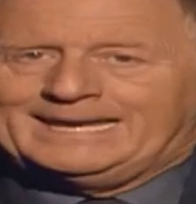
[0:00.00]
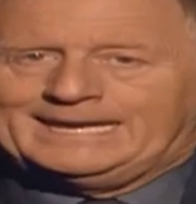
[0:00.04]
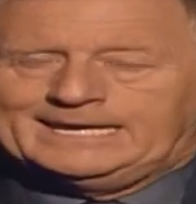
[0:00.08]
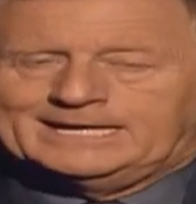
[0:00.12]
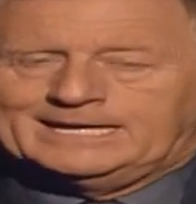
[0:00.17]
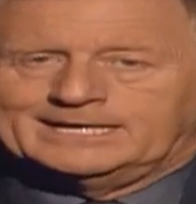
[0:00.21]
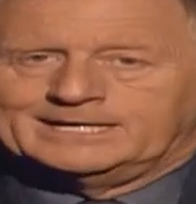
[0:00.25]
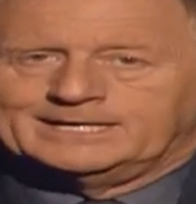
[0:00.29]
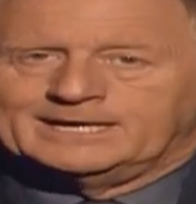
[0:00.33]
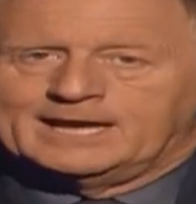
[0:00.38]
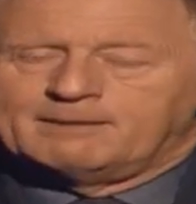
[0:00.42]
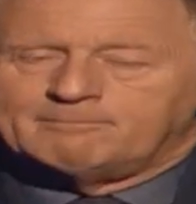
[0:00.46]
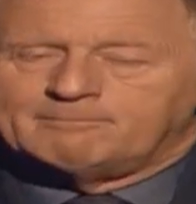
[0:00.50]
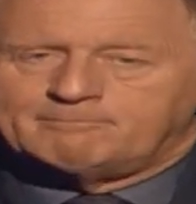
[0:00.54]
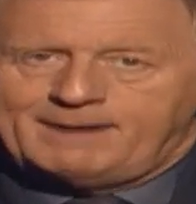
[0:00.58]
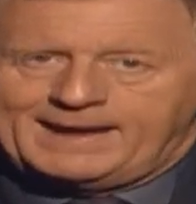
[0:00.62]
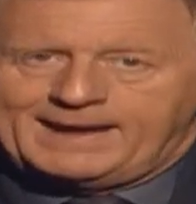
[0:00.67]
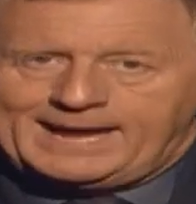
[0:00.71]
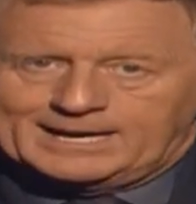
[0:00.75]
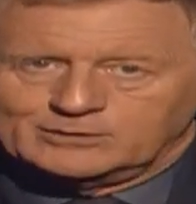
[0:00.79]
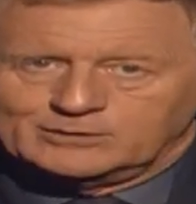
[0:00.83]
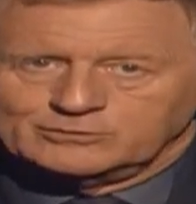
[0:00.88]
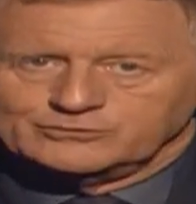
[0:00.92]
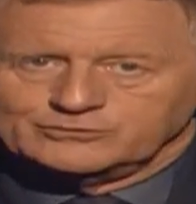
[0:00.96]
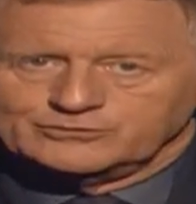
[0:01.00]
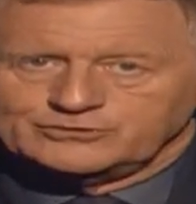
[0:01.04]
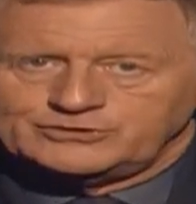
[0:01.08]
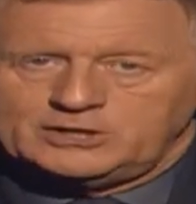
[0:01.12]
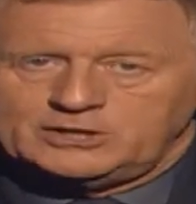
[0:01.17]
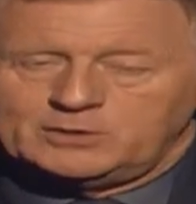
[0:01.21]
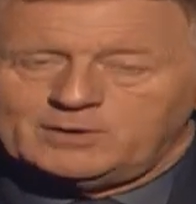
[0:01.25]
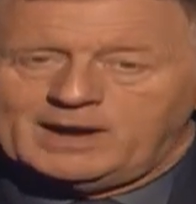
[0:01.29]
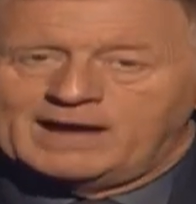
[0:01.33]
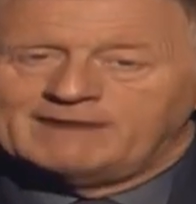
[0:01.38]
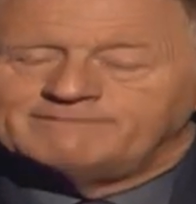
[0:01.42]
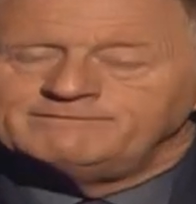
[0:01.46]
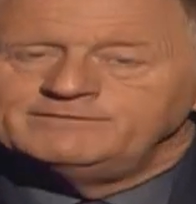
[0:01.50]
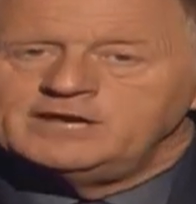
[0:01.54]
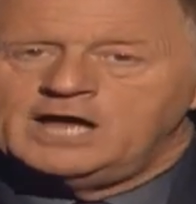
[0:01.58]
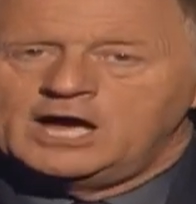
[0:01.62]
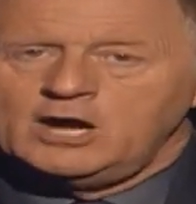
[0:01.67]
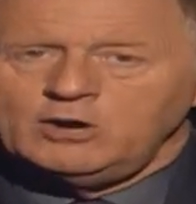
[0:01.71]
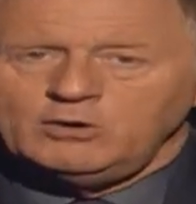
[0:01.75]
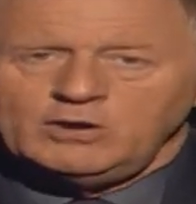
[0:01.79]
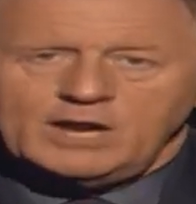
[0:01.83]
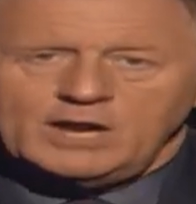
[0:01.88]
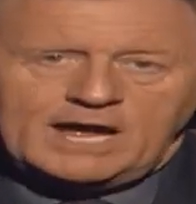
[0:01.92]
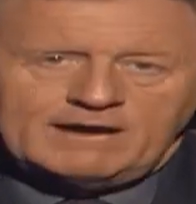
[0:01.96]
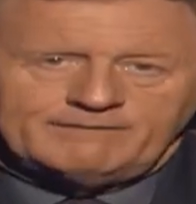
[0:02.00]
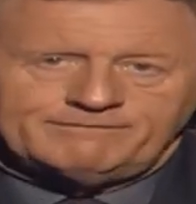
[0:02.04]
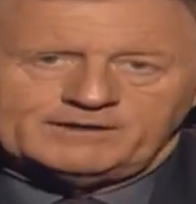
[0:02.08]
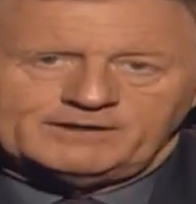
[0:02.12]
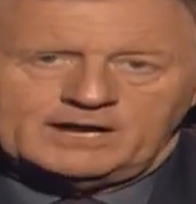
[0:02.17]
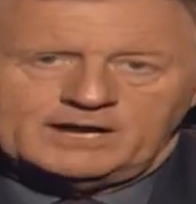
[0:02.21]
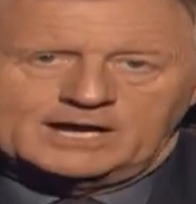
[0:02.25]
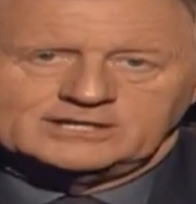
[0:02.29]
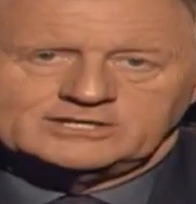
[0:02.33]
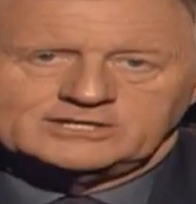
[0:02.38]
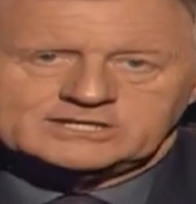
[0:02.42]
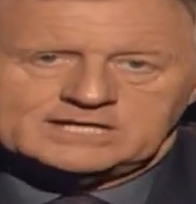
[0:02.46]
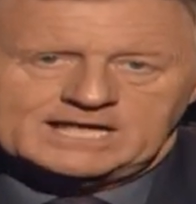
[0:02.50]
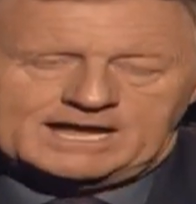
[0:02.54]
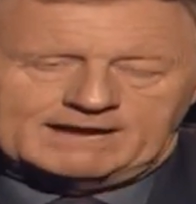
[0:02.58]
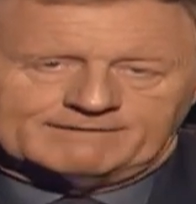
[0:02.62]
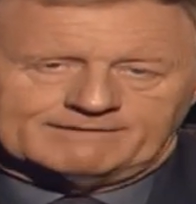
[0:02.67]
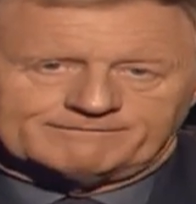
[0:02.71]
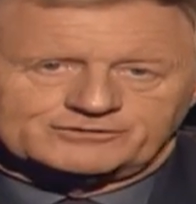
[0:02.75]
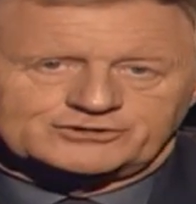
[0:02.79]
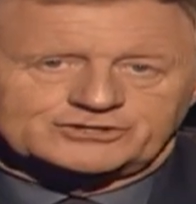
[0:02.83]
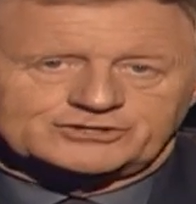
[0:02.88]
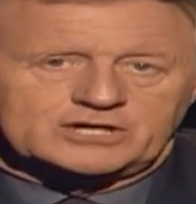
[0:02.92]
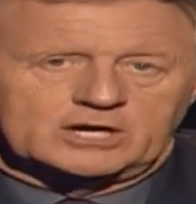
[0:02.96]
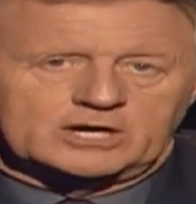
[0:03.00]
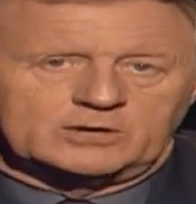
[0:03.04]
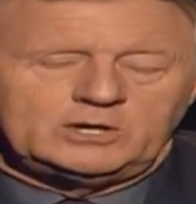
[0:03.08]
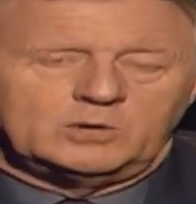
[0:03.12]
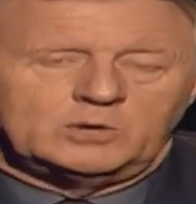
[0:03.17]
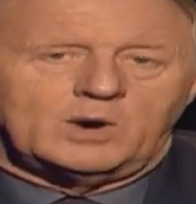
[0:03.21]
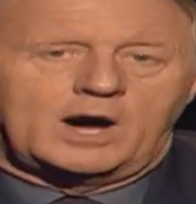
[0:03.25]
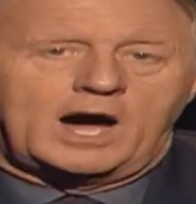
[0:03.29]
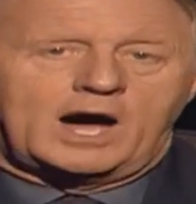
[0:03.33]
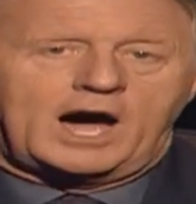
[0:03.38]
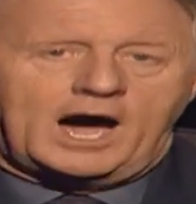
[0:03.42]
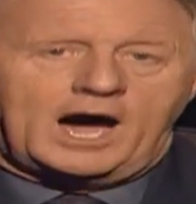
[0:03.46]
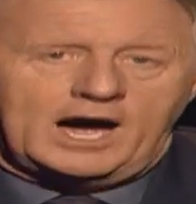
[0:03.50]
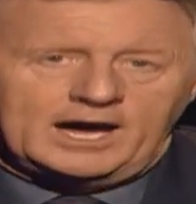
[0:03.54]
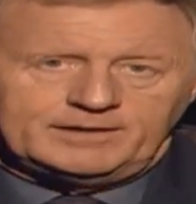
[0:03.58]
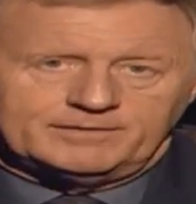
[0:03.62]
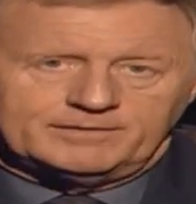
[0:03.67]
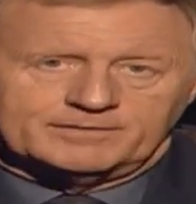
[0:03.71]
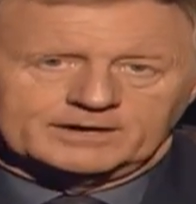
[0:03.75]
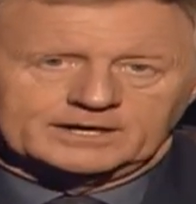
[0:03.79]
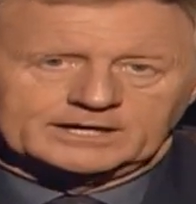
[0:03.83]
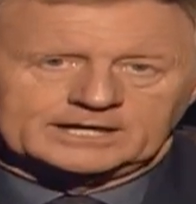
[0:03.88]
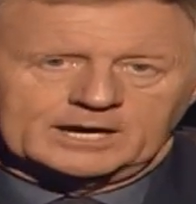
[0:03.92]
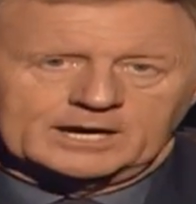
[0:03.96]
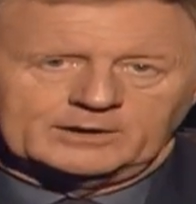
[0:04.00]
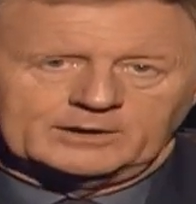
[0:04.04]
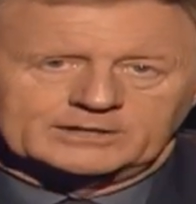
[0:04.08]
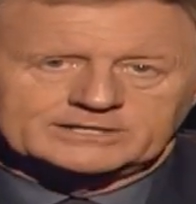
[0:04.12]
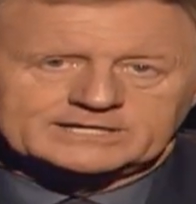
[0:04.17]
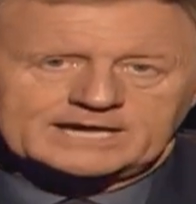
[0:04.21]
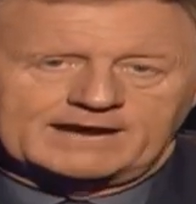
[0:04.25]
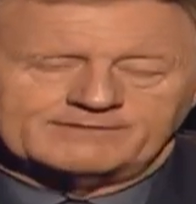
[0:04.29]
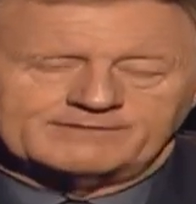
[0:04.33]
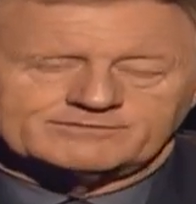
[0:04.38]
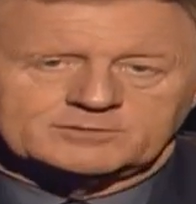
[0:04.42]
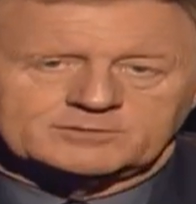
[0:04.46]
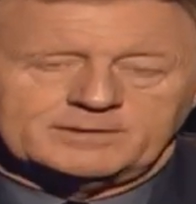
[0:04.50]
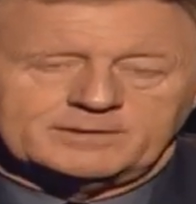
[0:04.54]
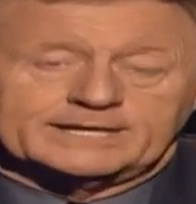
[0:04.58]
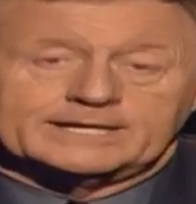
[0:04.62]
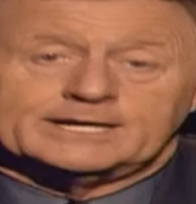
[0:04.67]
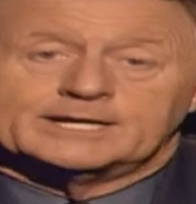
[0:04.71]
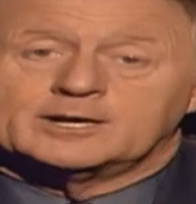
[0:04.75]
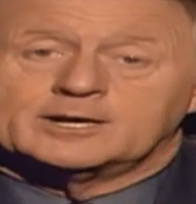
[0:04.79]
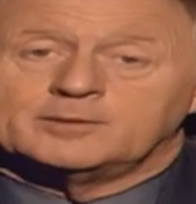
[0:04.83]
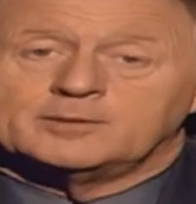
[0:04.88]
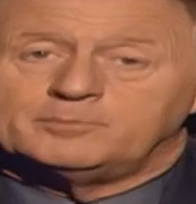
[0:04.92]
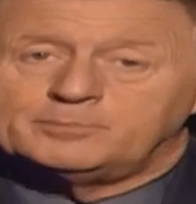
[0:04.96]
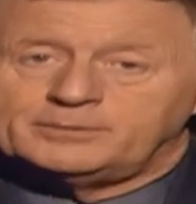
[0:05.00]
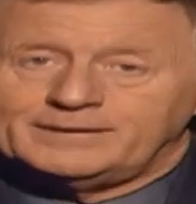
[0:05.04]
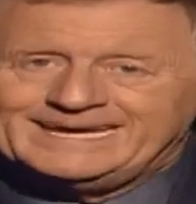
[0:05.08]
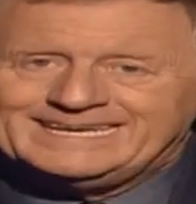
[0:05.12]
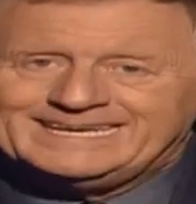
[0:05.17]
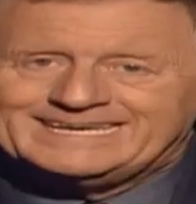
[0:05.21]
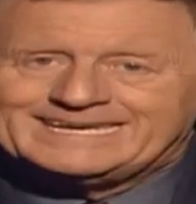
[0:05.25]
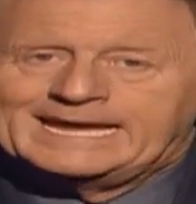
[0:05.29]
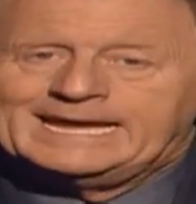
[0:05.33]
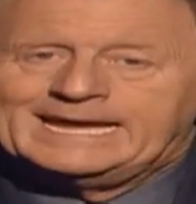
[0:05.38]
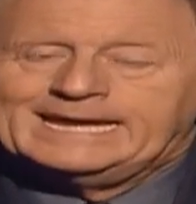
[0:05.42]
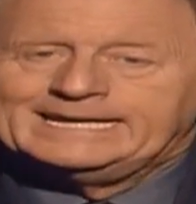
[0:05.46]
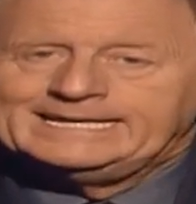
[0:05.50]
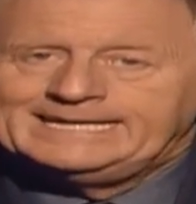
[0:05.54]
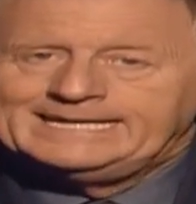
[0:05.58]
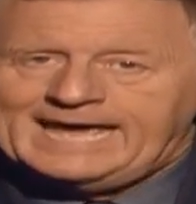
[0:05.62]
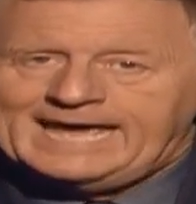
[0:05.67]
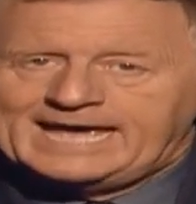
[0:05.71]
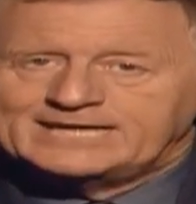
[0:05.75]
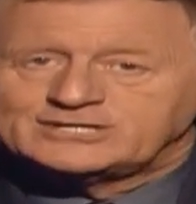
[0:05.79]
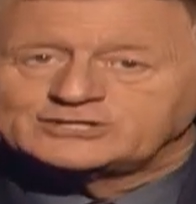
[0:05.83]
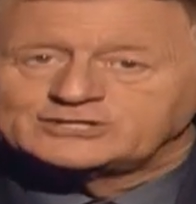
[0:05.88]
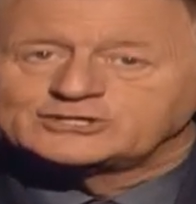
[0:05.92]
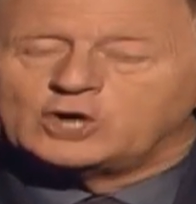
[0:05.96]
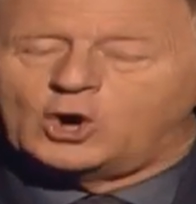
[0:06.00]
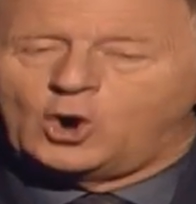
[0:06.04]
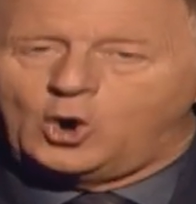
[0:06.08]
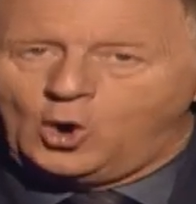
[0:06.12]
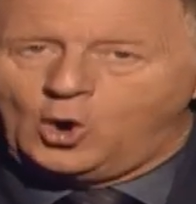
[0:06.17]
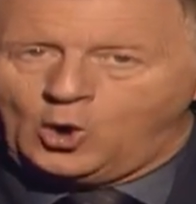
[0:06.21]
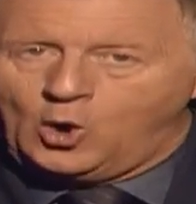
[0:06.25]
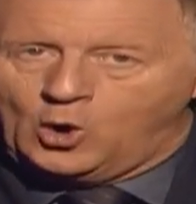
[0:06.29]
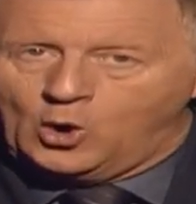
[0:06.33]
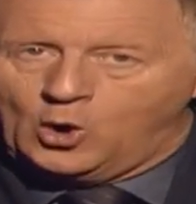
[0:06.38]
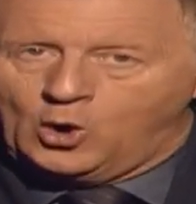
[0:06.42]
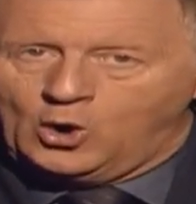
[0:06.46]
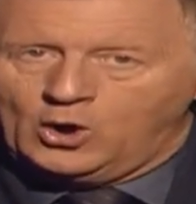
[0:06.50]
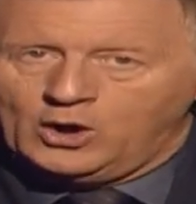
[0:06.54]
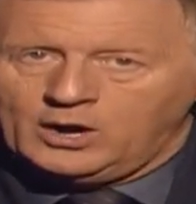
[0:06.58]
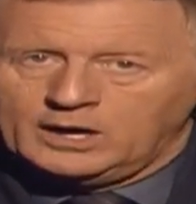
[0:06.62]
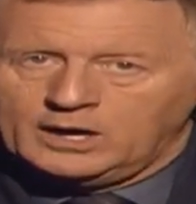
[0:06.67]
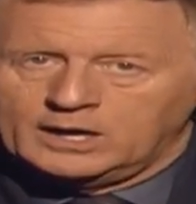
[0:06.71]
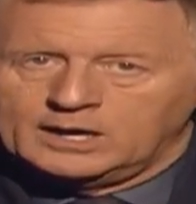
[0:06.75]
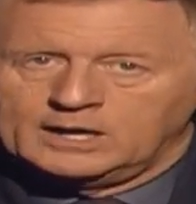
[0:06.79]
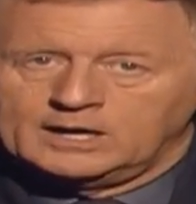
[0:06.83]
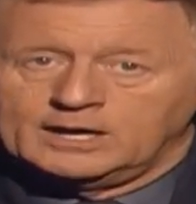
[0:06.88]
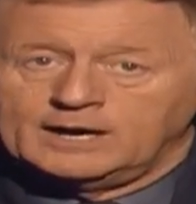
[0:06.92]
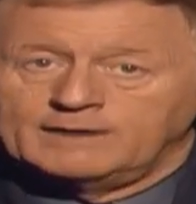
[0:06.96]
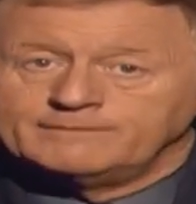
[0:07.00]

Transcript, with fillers: million pounds. You have no lifelines left, so you are either going to have to make a complete guess or,